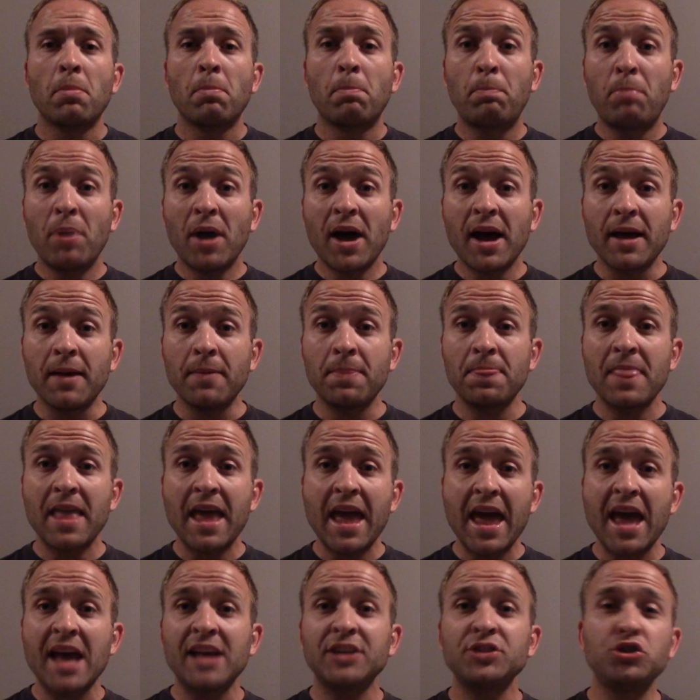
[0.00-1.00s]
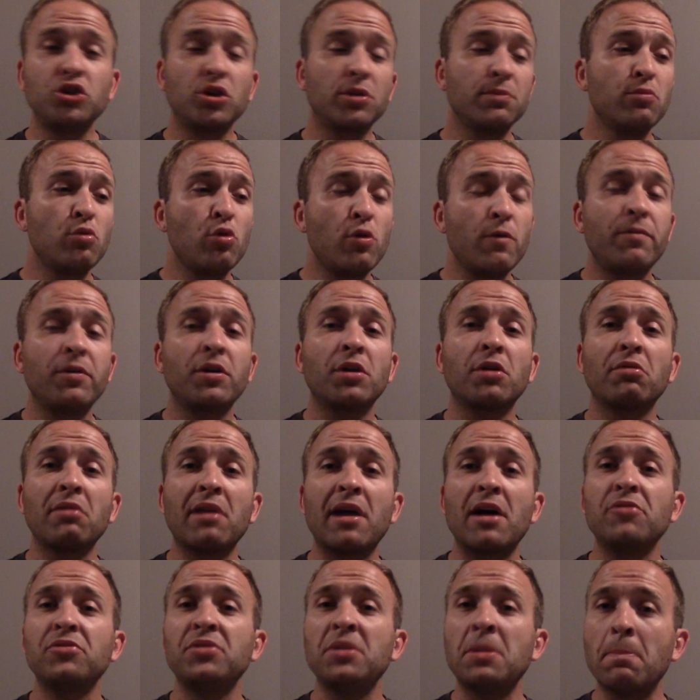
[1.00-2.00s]
But as you're moving
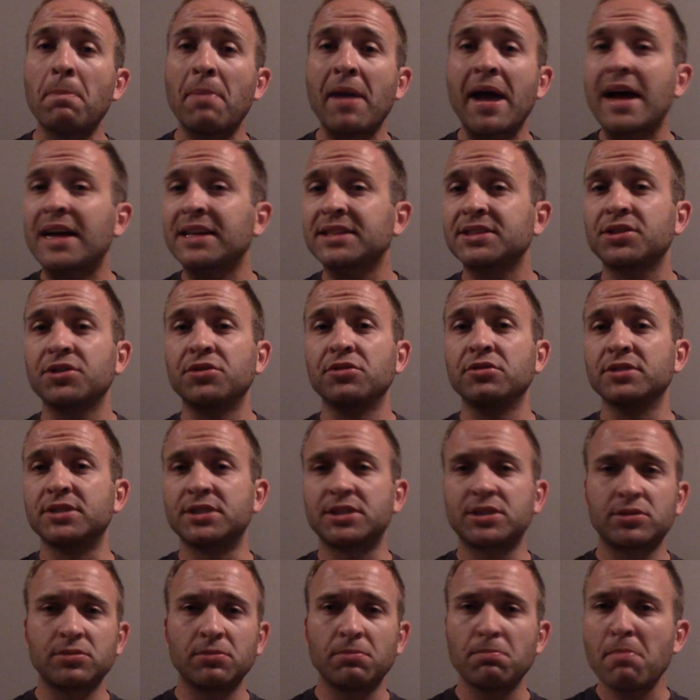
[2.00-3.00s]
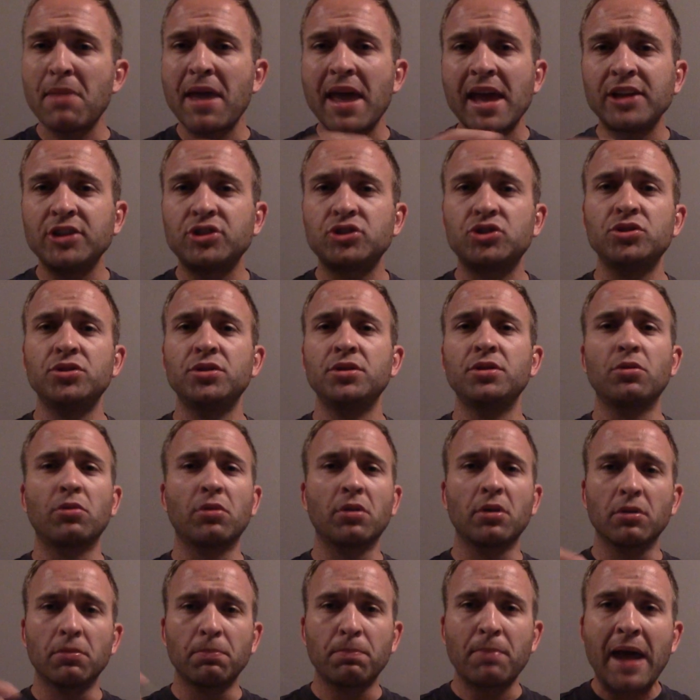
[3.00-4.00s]
around the ambassador's mansion
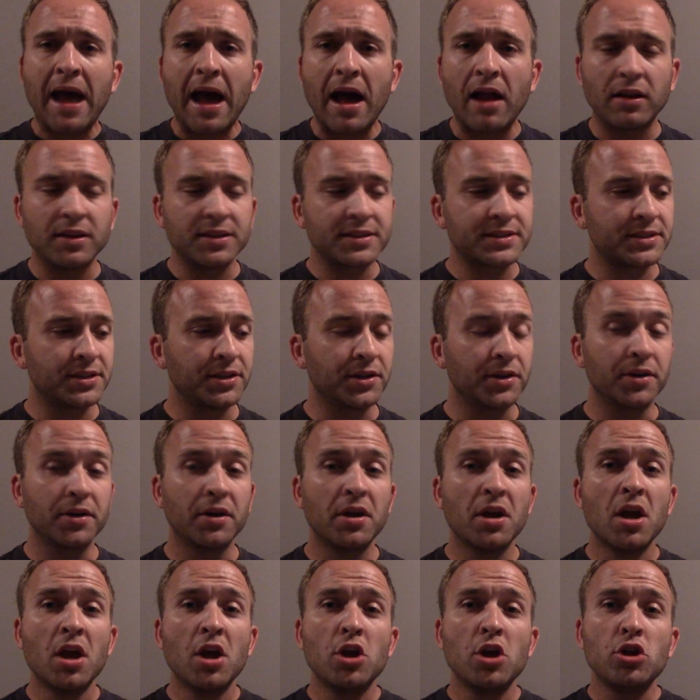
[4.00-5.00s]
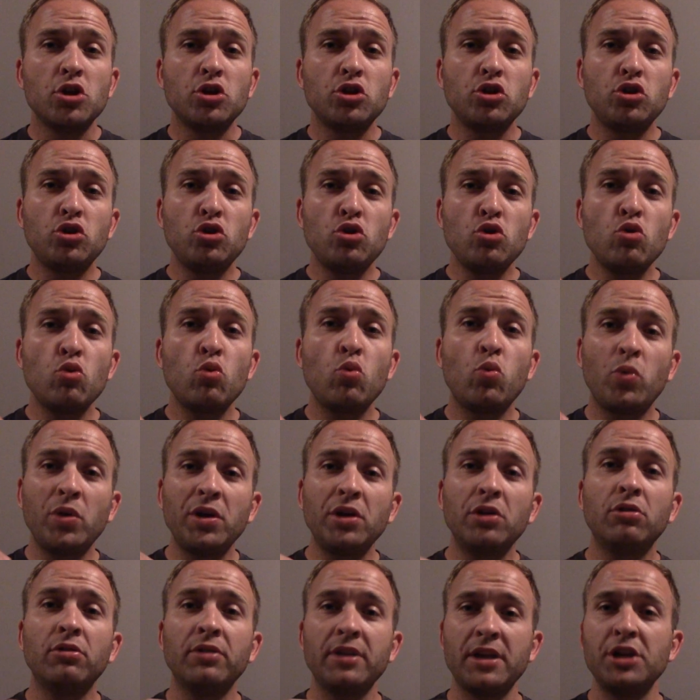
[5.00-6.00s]
or palace here, you
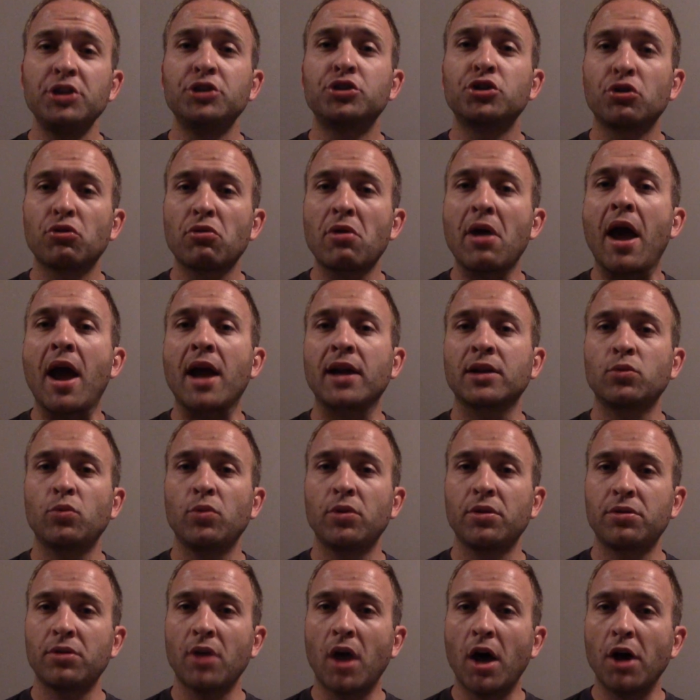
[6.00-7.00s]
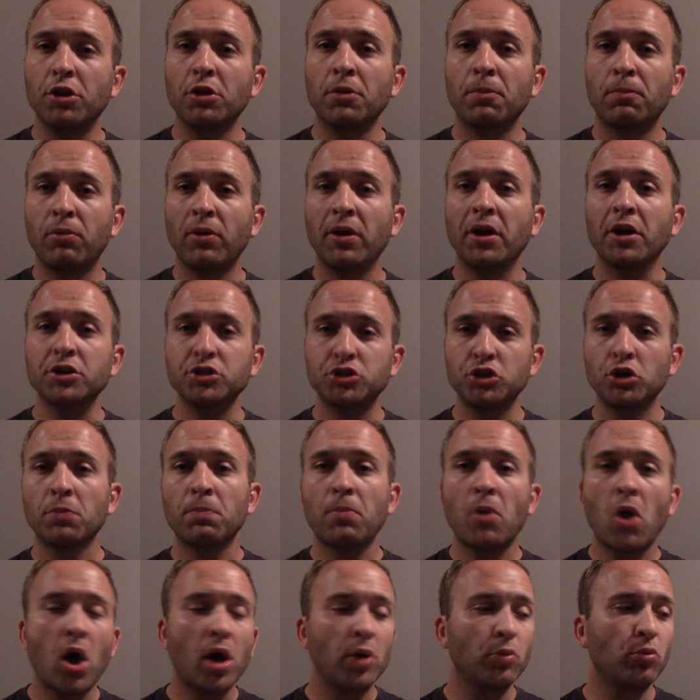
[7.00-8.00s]
will interact with other players. Your
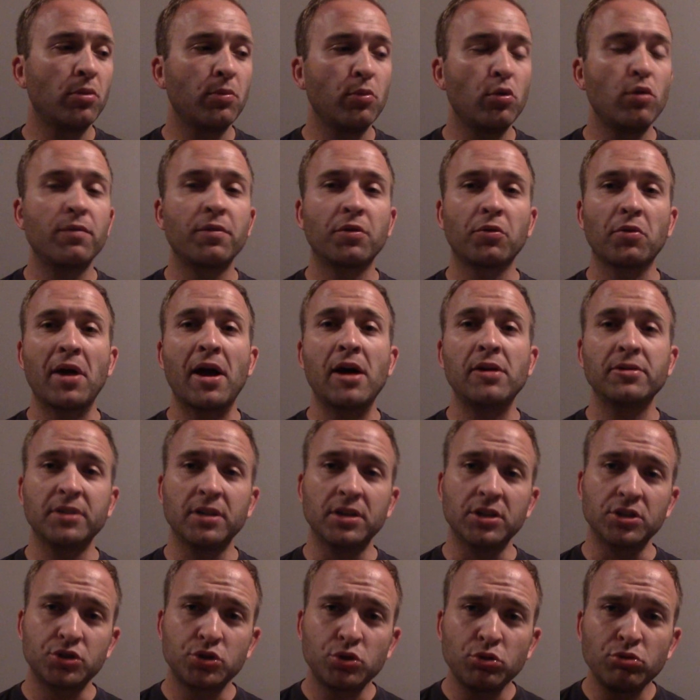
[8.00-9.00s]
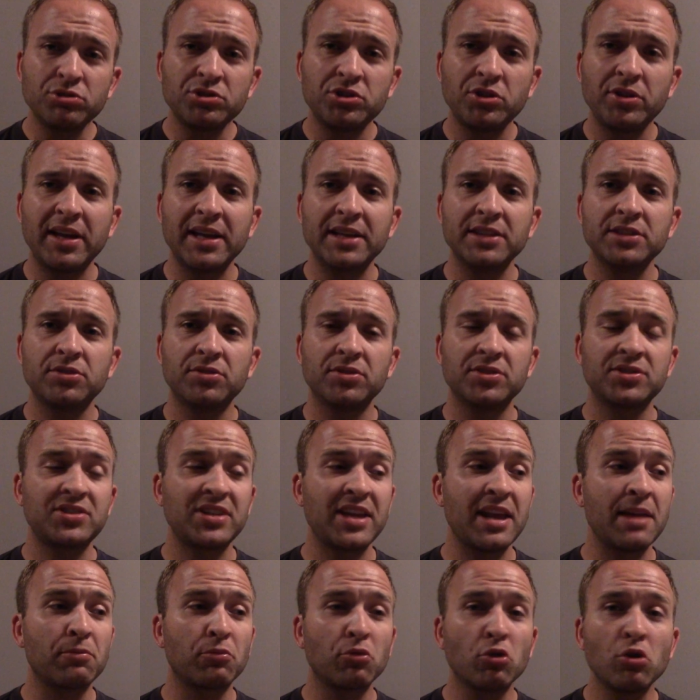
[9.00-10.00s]
pawn will move around, and as soon as you get into the
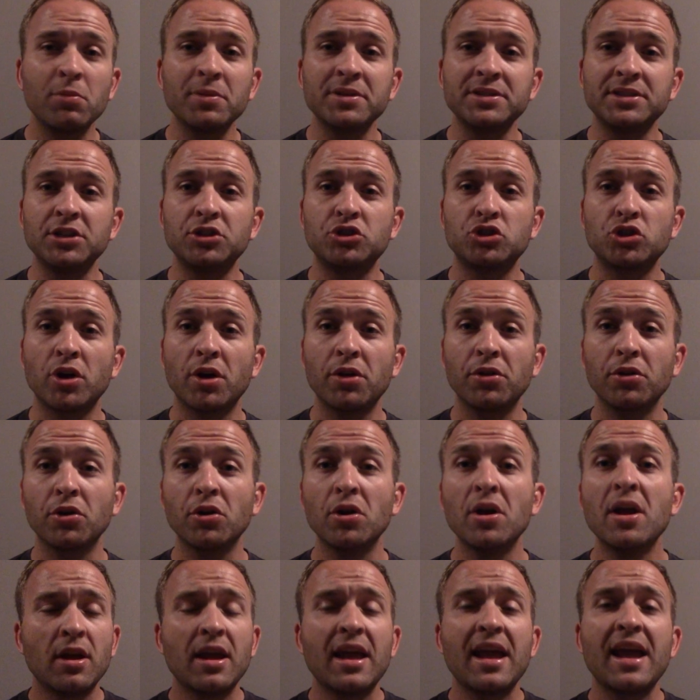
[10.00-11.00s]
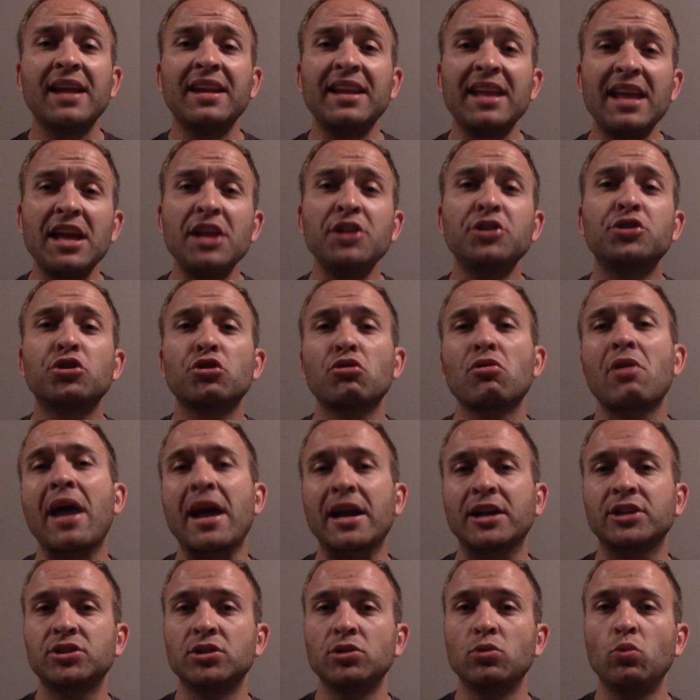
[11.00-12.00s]
same room as each other, an
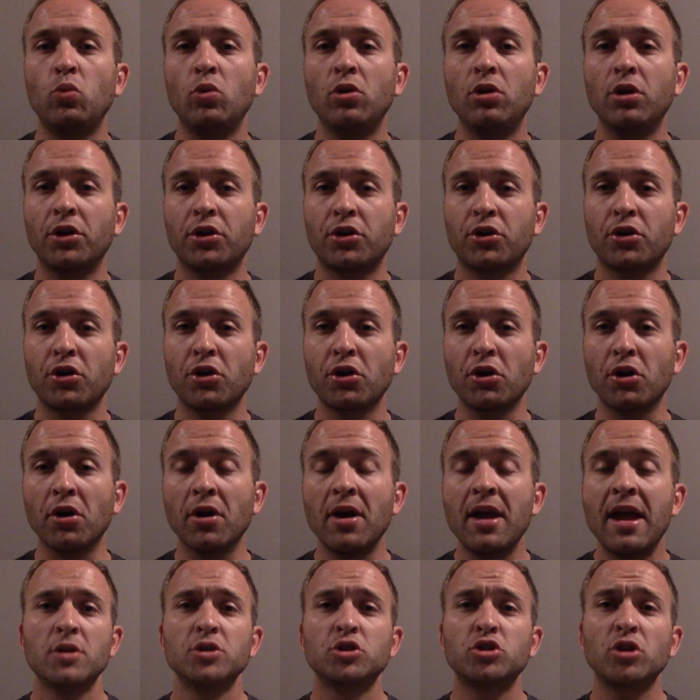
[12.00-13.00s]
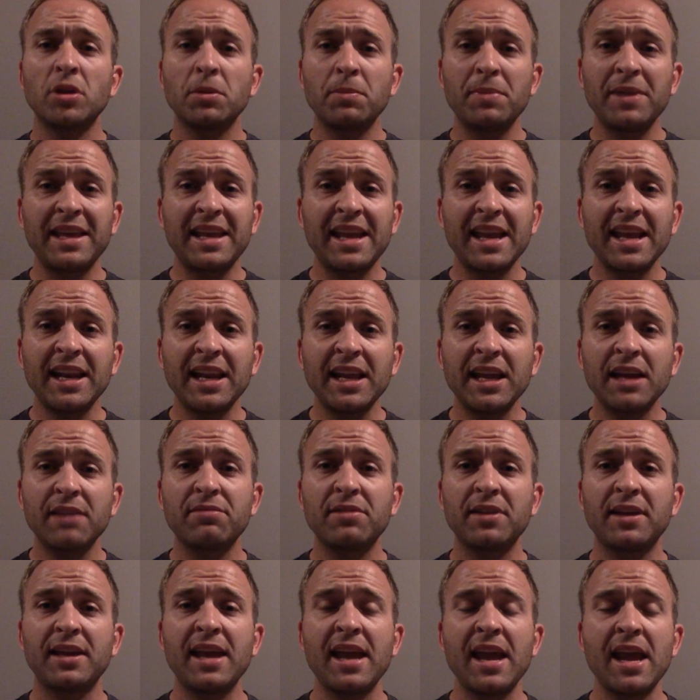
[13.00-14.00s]
interaction will occur. So at the beginning of
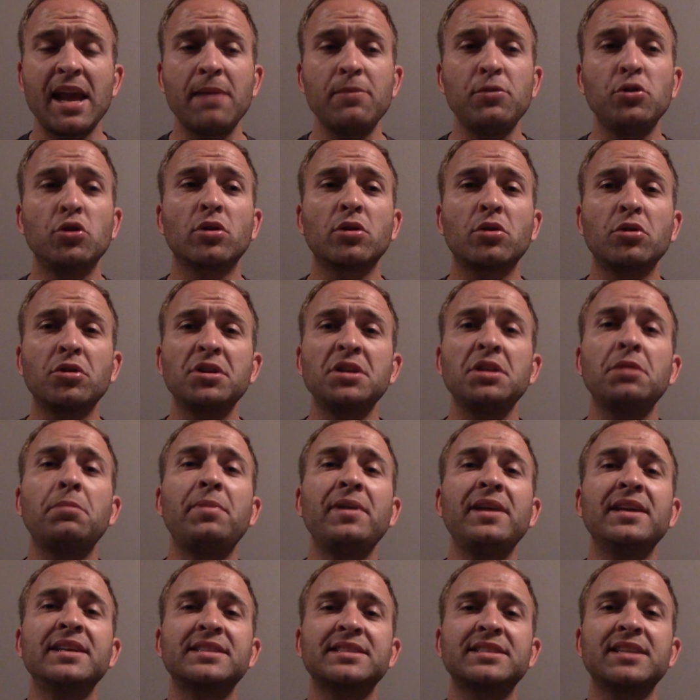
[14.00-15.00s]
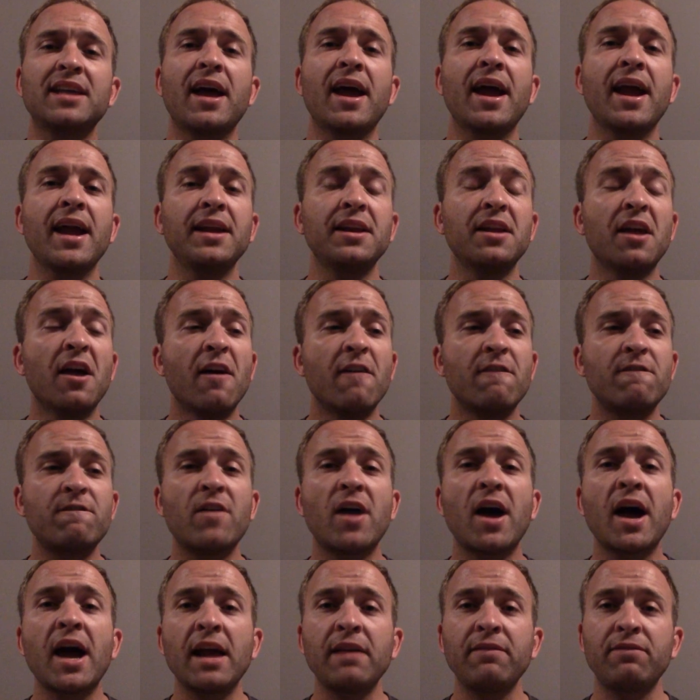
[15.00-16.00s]
the game, you're going to be assigned
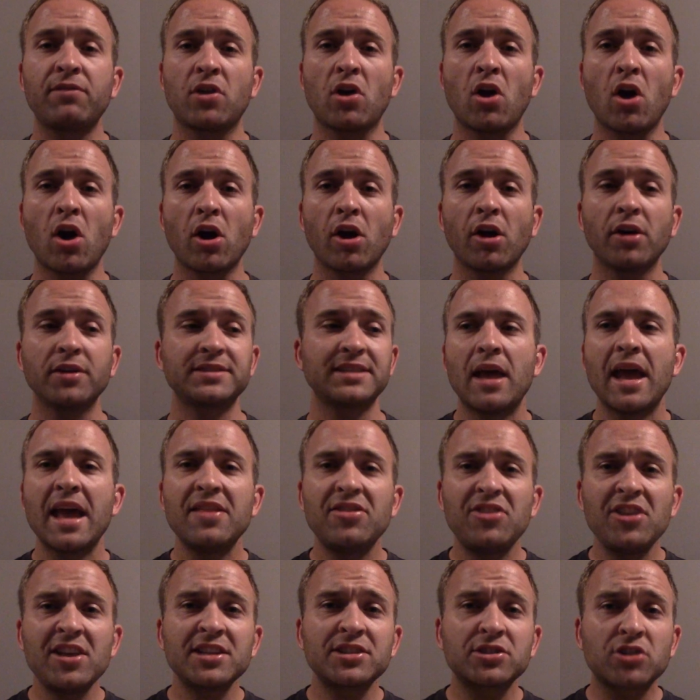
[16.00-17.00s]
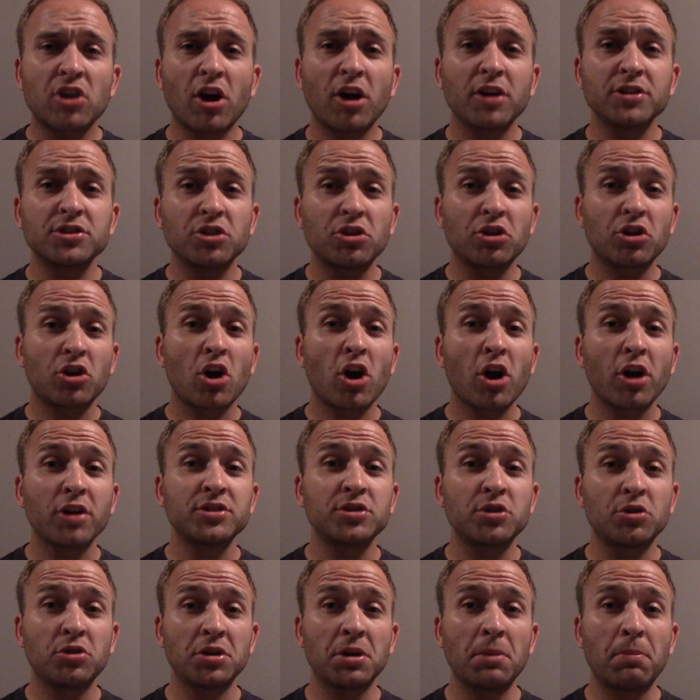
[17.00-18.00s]
5 cards, and these cards are the cards
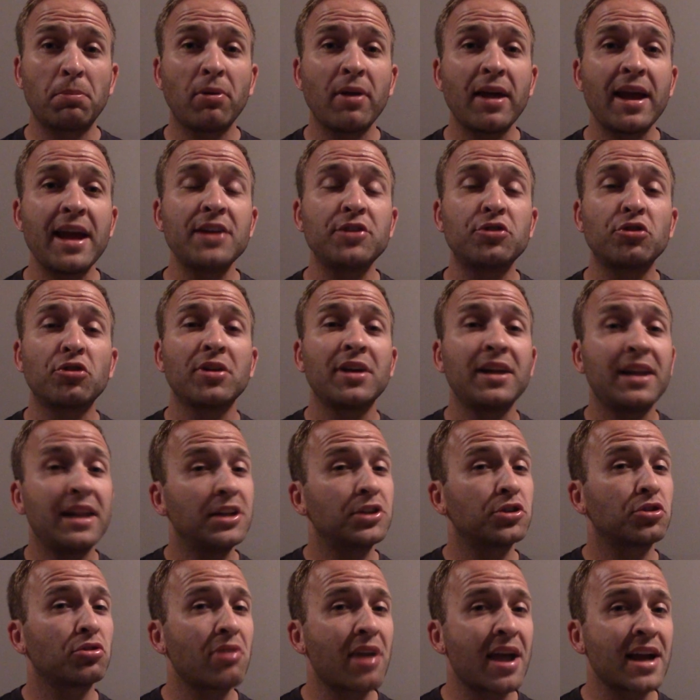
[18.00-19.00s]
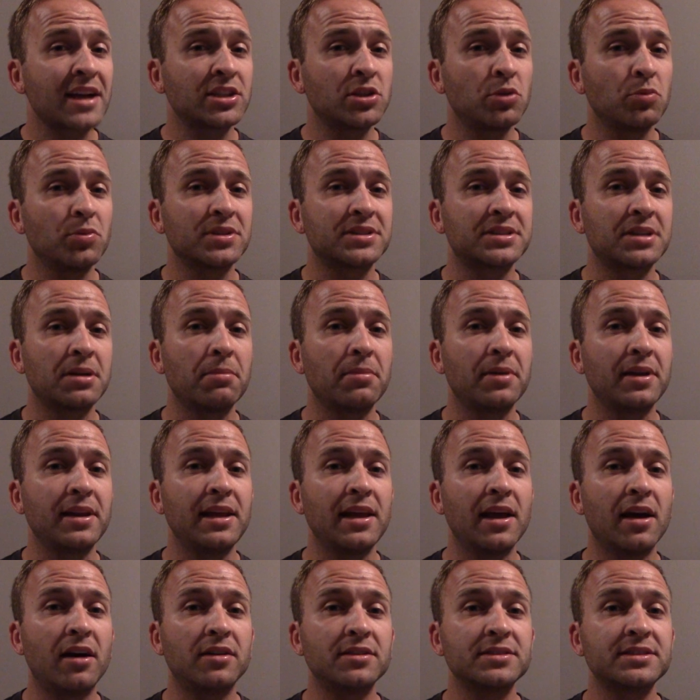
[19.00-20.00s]
you're going to play during an interaction with somebody
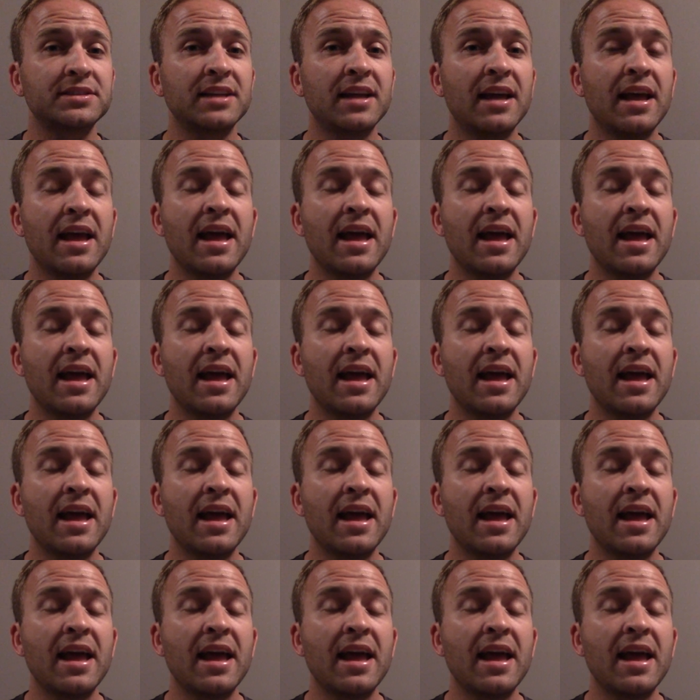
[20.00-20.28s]
else.